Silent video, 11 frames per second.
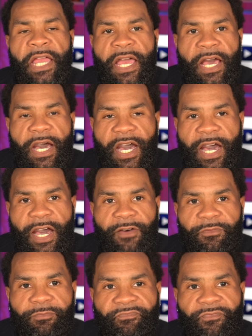of
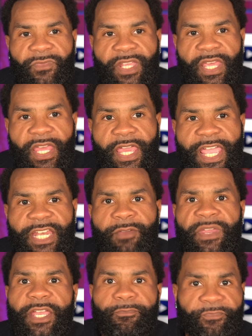
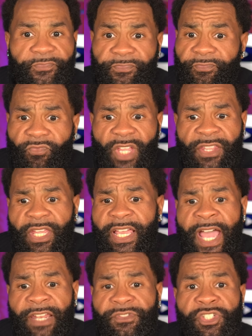ignominy, the
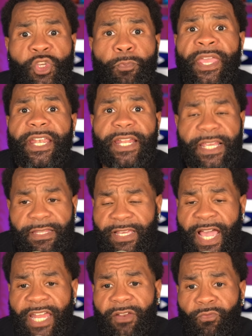kind of stupidity, the
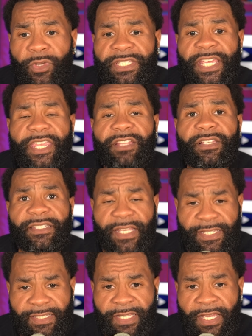kind of
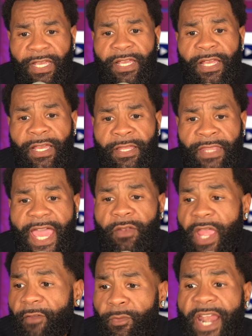ridiculousness that
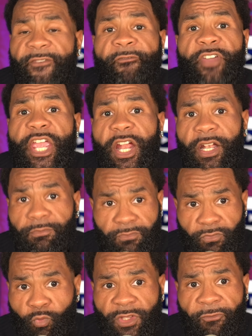everybody feared
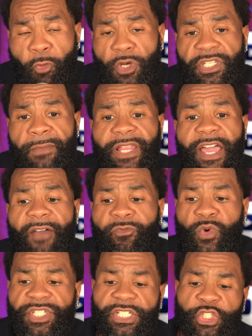with the four-team playoff,
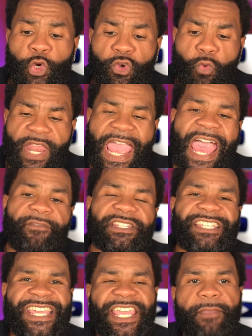which is you're going to have a
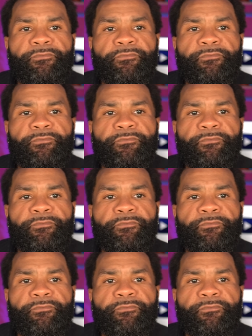team